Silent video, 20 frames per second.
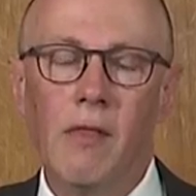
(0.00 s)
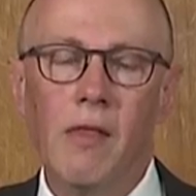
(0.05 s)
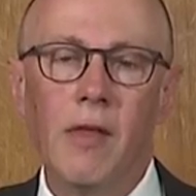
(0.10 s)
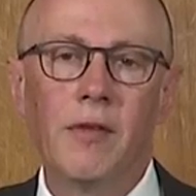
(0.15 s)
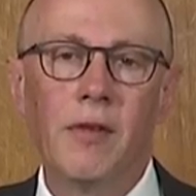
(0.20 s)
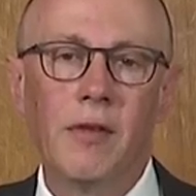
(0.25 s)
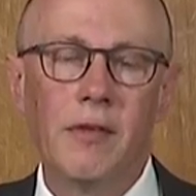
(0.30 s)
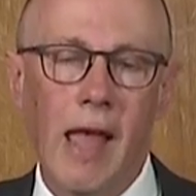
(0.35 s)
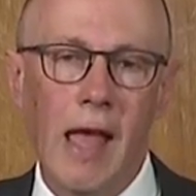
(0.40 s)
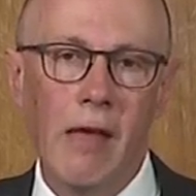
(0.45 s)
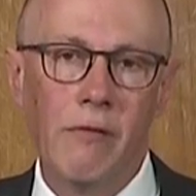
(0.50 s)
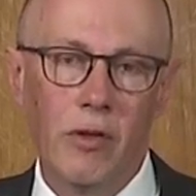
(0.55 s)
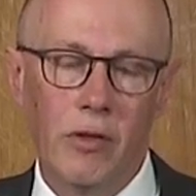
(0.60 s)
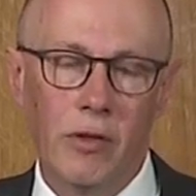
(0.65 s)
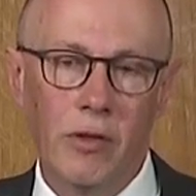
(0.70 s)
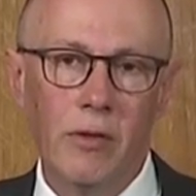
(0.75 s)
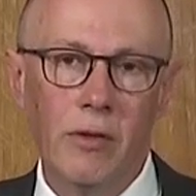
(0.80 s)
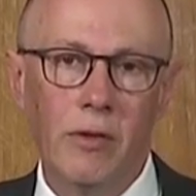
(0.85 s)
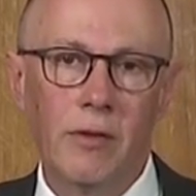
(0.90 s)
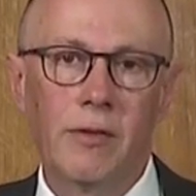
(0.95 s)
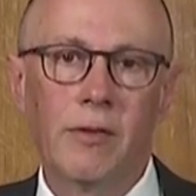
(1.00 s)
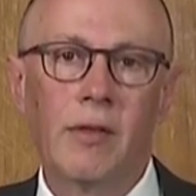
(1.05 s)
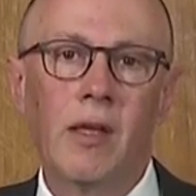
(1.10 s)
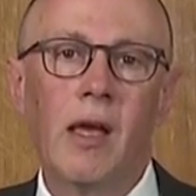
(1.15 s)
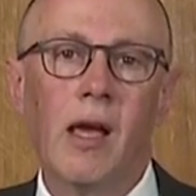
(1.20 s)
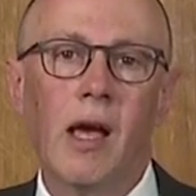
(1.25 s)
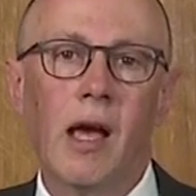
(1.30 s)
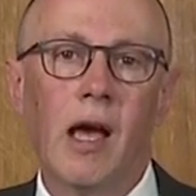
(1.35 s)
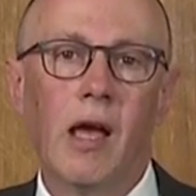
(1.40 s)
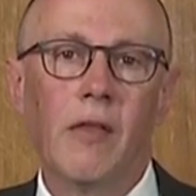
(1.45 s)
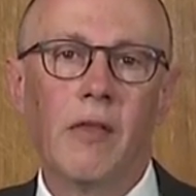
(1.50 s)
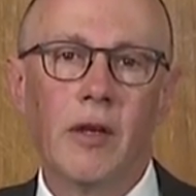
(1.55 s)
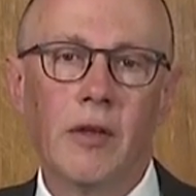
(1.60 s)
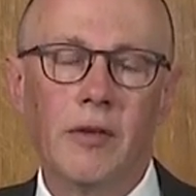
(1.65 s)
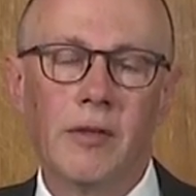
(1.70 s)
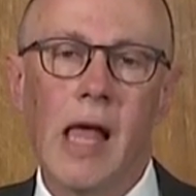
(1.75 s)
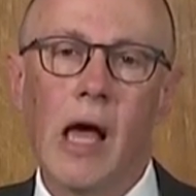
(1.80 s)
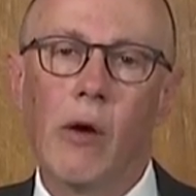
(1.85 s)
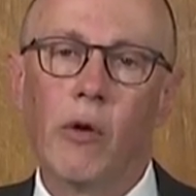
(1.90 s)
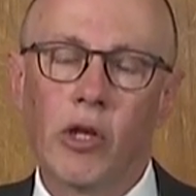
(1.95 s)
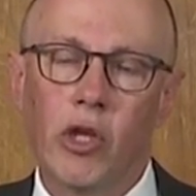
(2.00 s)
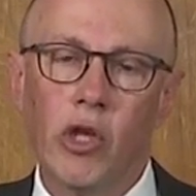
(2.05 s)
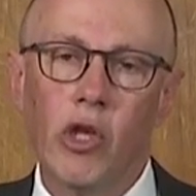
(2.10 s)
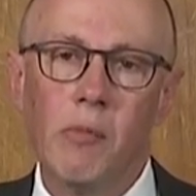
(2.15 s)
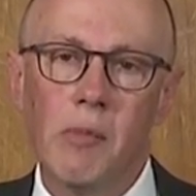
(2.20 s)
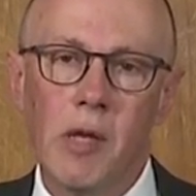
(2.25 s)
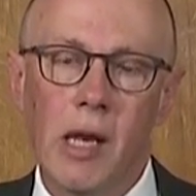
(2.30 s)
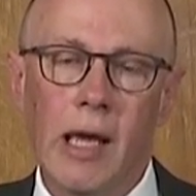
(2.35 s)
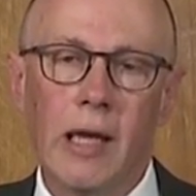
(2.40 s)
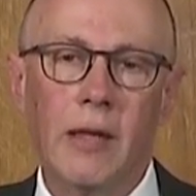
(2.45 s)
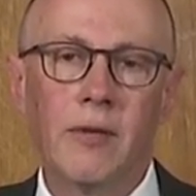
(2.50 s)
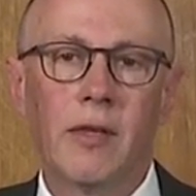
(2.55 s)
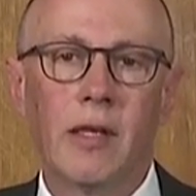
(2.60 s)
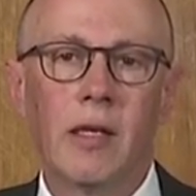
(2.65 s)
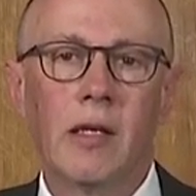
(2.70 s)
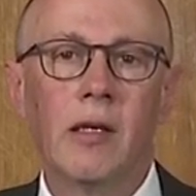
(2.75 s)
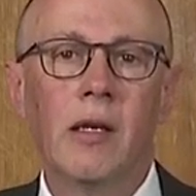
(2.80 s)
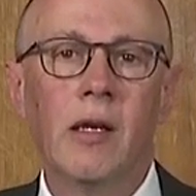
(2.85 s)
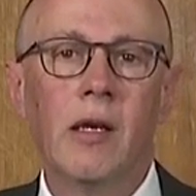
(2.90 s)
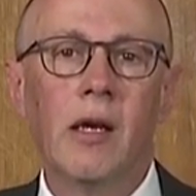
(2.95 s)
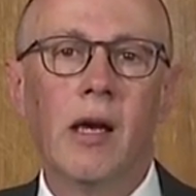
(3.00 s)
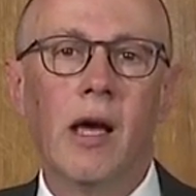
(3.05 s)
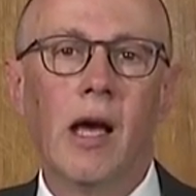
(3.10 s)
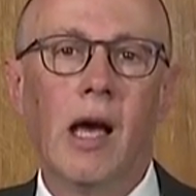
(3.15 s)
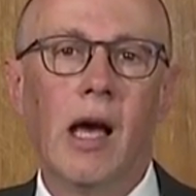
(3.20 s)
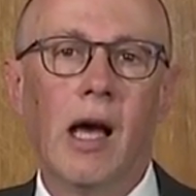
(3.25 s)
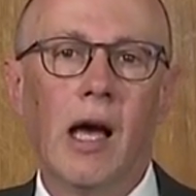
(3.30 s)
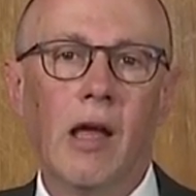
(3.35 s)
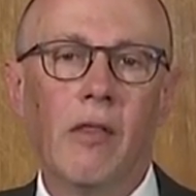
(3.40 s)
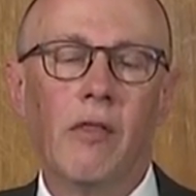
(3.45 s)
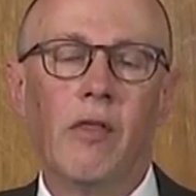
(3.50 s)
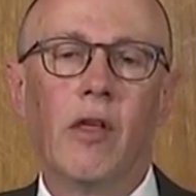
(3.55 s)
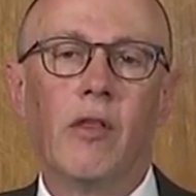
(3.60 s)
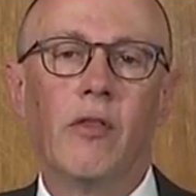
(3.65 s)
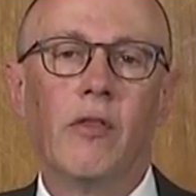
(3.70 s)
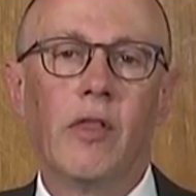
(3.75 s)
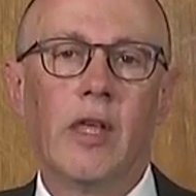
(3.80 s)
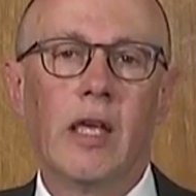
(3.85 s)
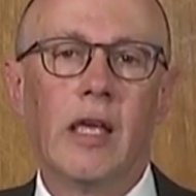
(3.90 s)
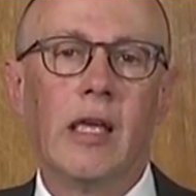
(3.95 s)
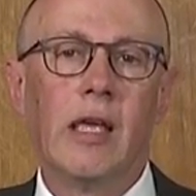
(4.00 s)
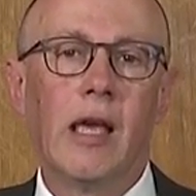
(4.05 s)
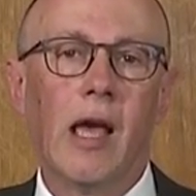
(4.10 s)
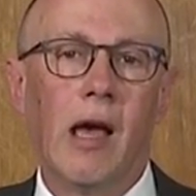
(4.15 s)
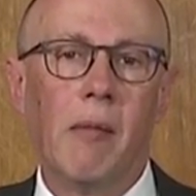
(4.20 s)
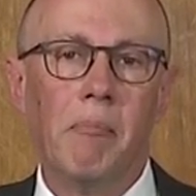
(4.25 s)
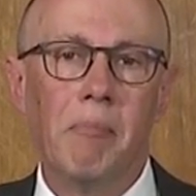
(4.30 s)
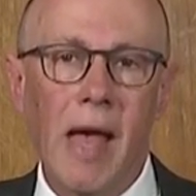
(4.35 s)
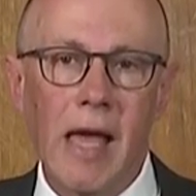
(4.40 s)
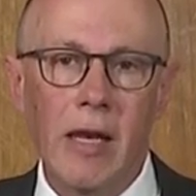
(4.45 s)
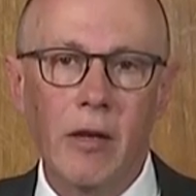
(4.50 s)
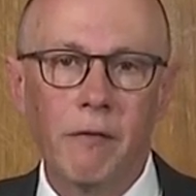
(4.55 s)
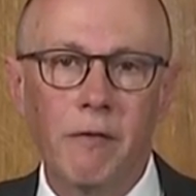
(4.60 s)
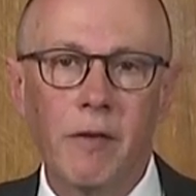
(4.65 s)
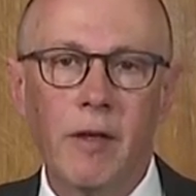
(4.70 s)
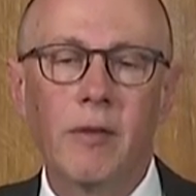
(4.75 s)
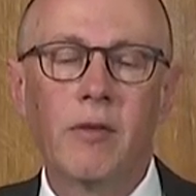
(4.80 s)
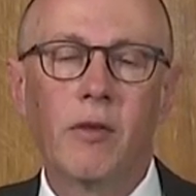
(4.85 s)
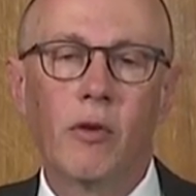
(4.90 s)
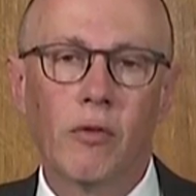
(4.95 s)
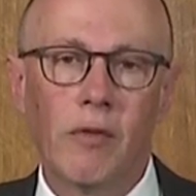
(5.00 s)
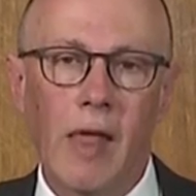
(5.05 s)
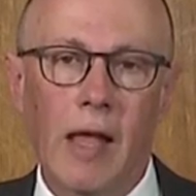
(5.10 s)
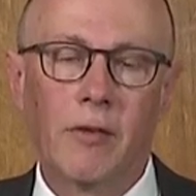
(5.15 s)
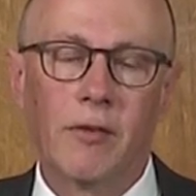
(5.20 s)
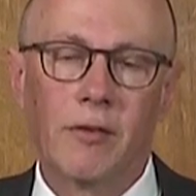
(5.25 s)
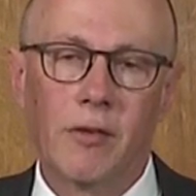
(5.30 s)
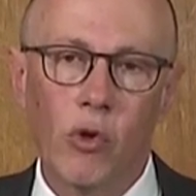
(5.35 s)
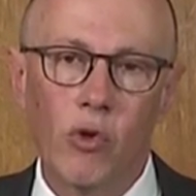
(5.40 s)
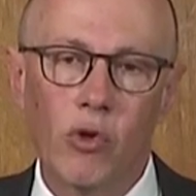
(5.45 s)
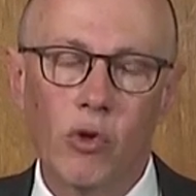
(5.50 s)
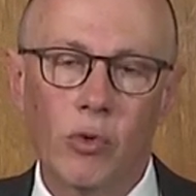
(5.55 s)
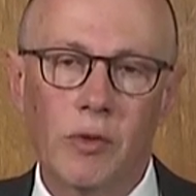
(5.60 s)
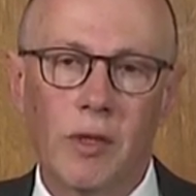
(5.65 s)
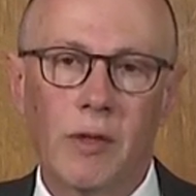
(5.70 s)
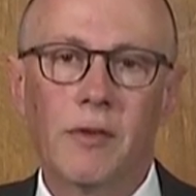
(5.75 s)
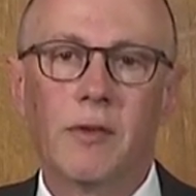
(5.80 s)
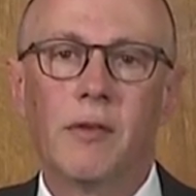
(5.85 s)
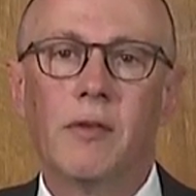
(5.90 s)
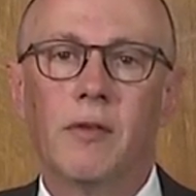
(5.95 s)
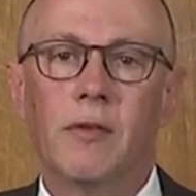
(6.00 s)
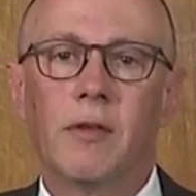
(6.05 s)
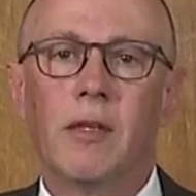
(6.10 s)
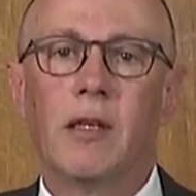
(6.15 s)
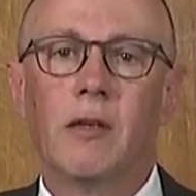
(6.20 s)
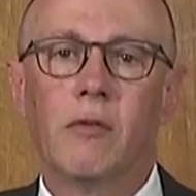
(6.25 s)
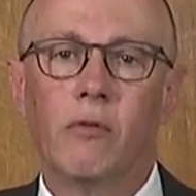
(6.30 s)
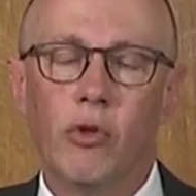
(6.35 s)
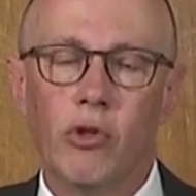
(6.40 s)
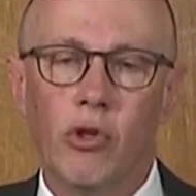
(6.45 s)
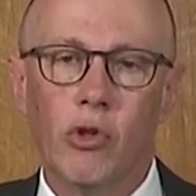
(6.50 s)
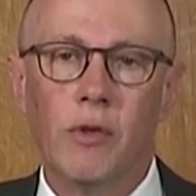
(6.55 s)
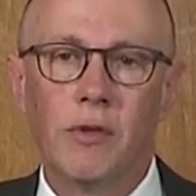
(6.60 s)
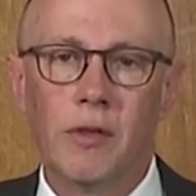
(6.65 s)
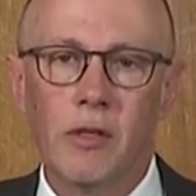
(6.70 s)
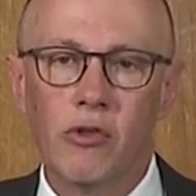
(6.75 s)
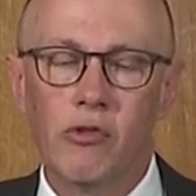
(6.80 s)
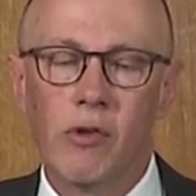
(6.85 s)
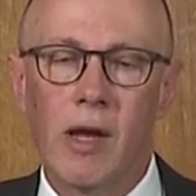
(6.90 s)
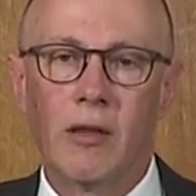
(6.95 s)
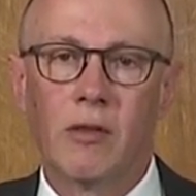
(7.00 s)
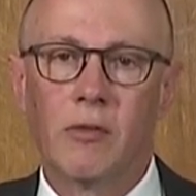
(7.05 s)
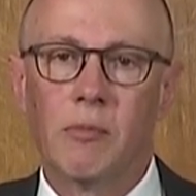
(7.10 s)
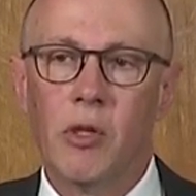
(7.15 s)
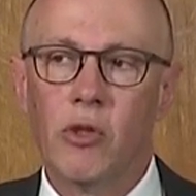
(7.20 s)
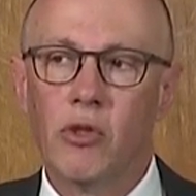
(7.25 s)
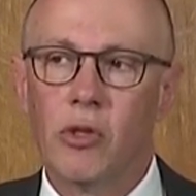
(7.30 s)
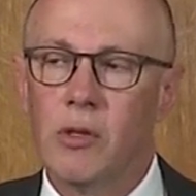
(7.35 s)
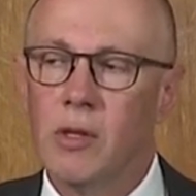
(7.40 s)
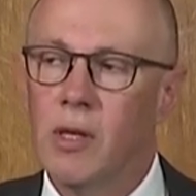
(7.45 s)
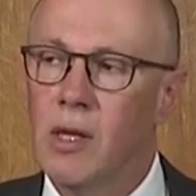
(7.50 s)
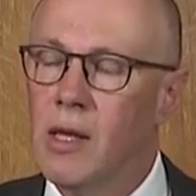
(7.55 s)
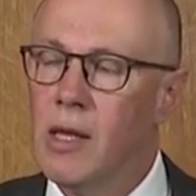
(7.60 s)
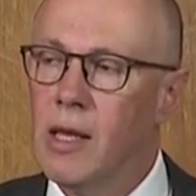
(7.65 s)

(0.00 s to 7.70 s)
And this is evidence that is now accumulating that the benefit of that social distancing, of reducing transmission,